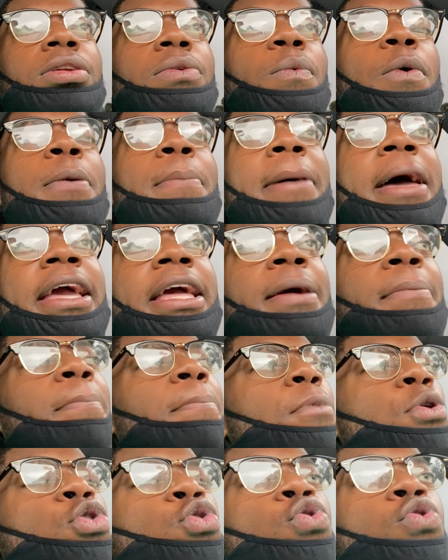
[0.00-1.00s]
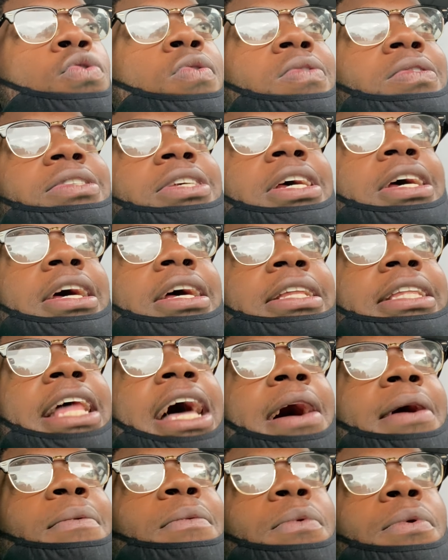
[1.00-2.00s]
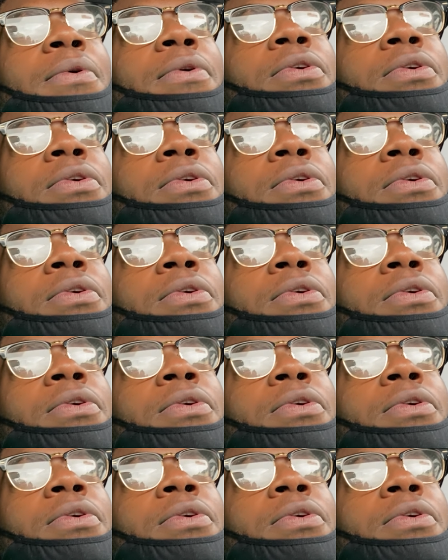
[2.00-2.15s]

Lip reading: We making moves that